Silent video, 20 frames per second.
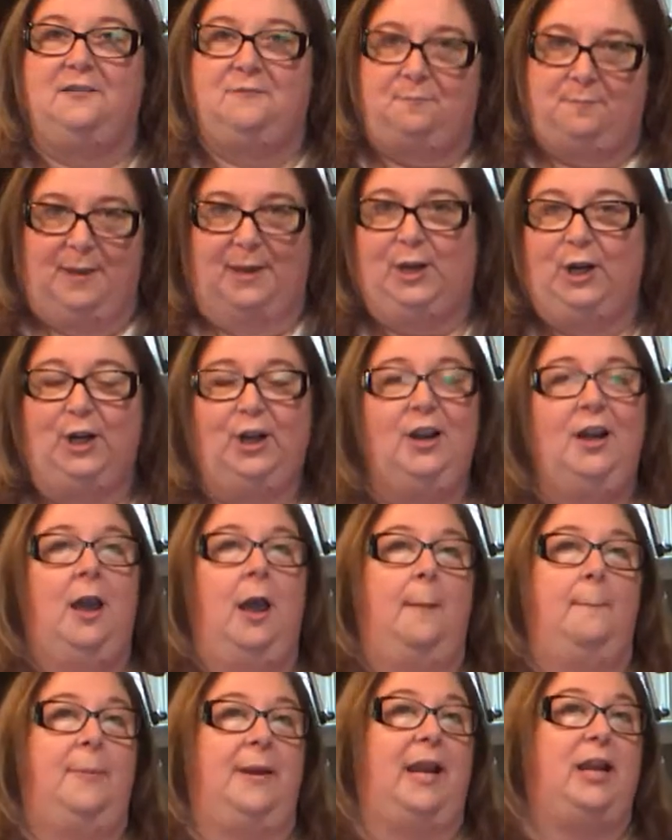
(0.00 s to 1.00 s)
of bitter,
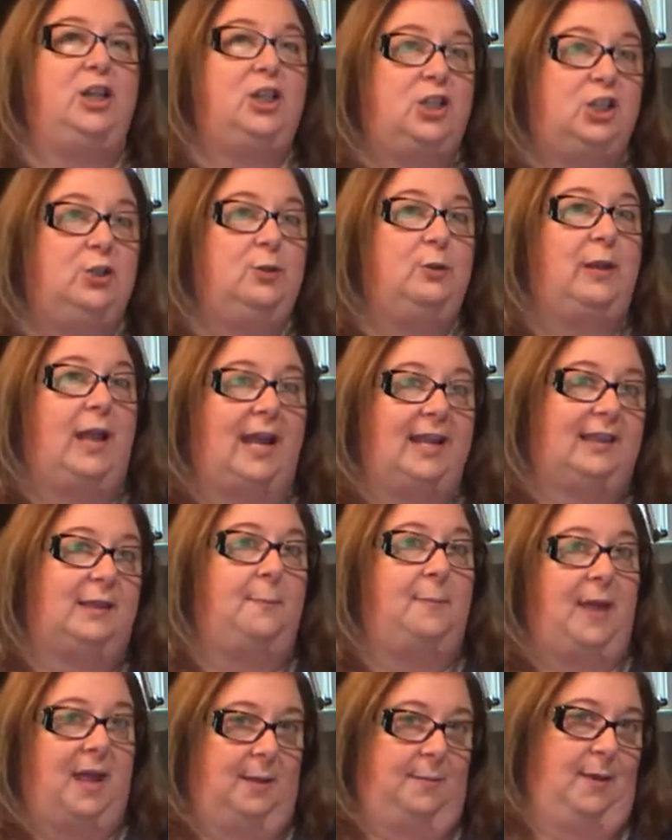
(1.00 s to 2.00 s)
but I do like the
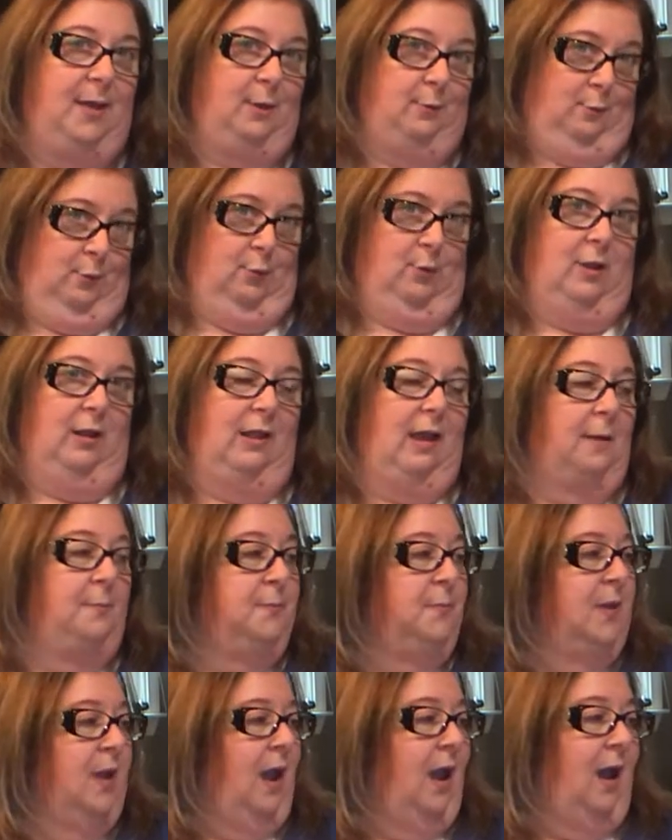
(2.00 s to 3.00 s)
baby arugula,
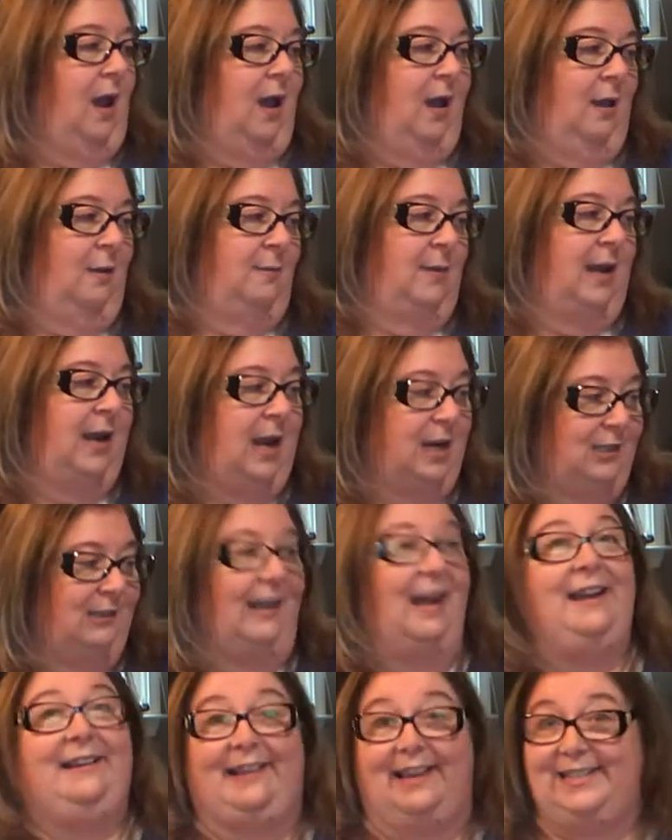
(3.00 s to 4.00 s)
and
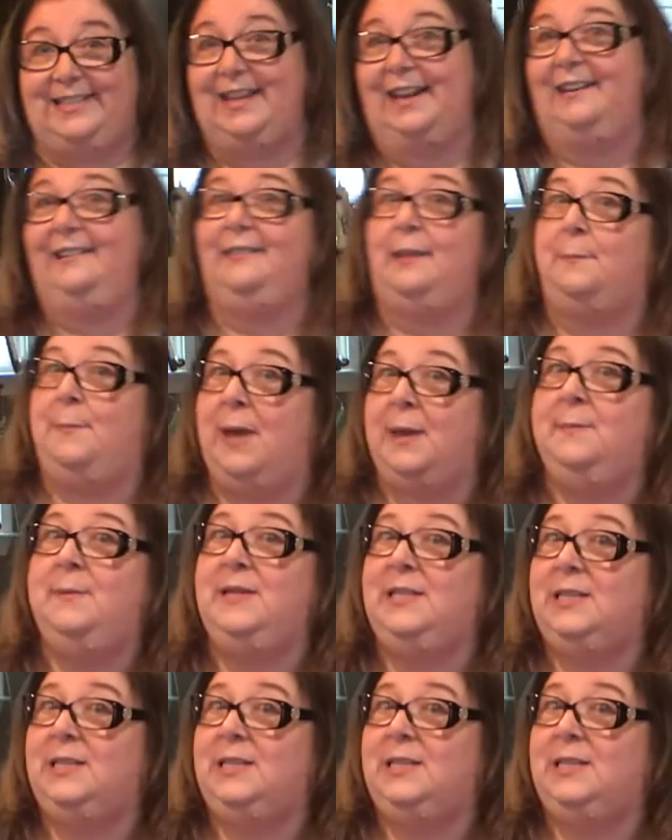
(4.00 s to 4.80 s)
like I said, the baby